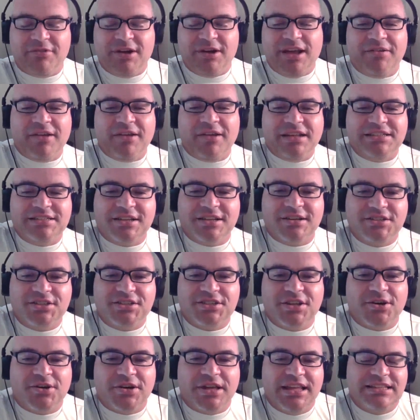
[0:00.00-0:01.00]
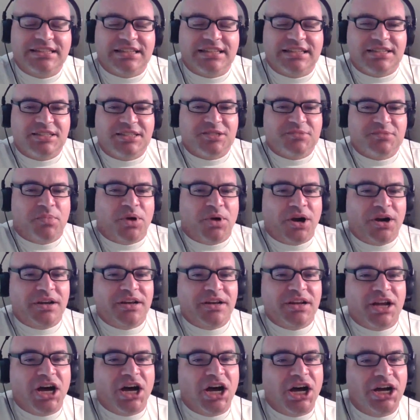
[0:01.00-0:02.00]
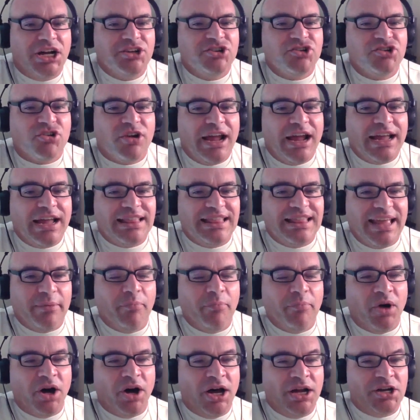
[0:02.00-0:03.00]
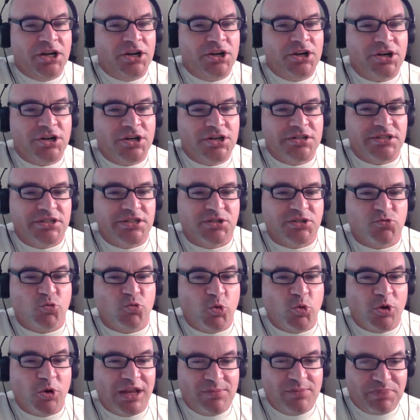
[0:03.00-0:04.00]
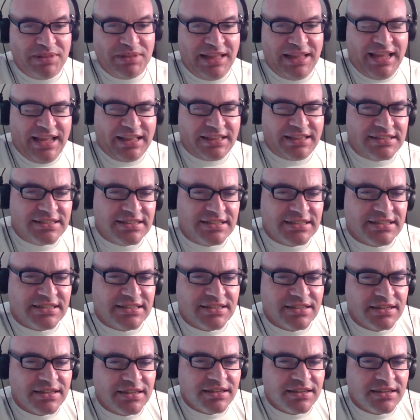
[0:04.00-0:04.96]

Wait. So it's a smart contract that monitors what plants?